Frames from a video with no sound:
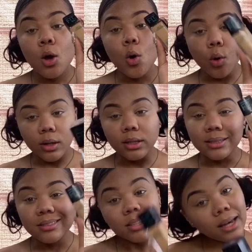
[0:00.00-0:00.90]
oily
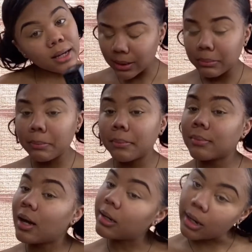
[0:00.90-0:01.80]
skin.
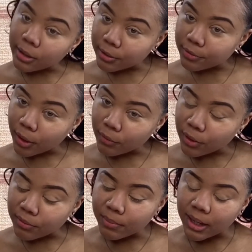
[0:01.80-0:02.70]
Another favorite
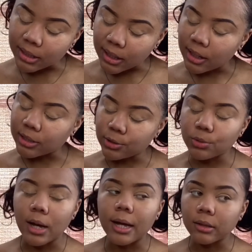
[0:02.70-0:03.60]
of mine that
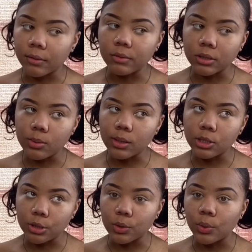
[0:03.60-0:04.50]
I love this one
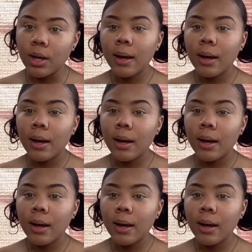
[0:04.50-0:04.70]
too,